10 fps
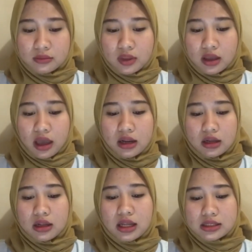And in
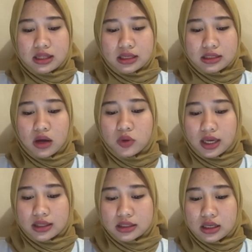the last stanza, we
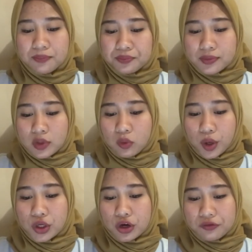can see, where
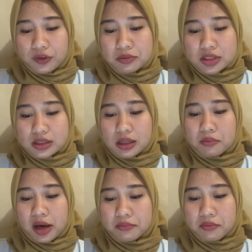your flames still
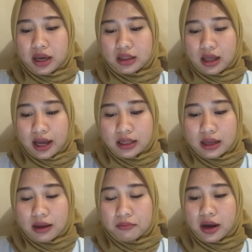bite my thigh,
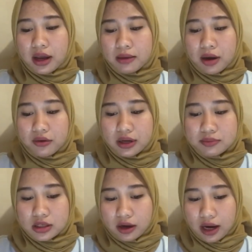and my
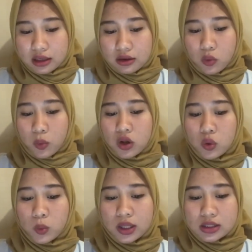ribs crack where you
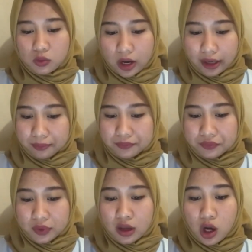will swine.
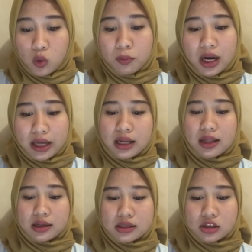A woman like that
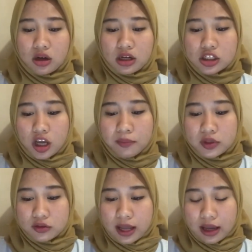is not ashamed
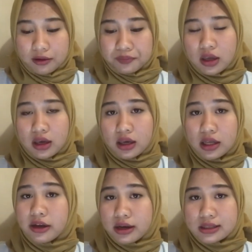to die. In
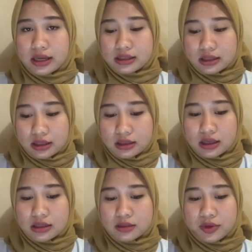here, Sexton
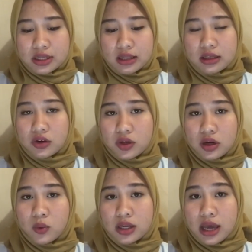is presenting the reader
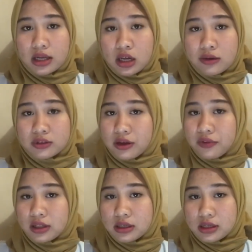with the idea of
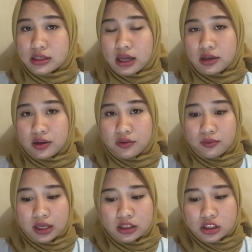17th century
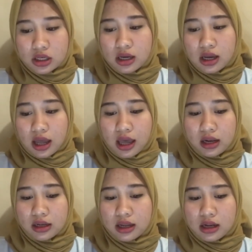witch,
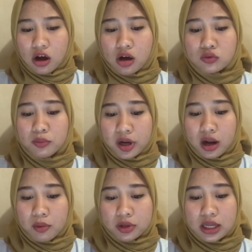and that all women
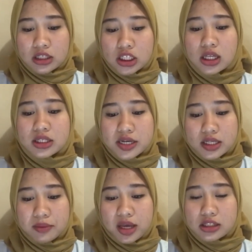are potentially
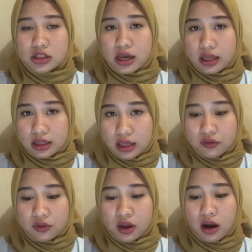threatened by society
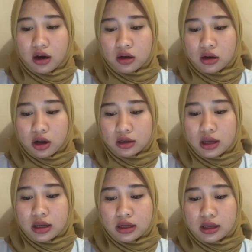if they
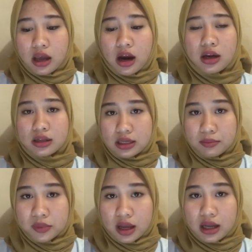are
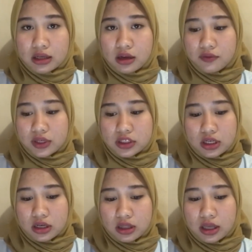deemed
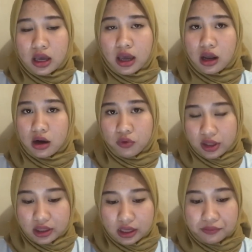unconventionally and
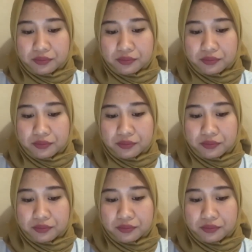unworthy.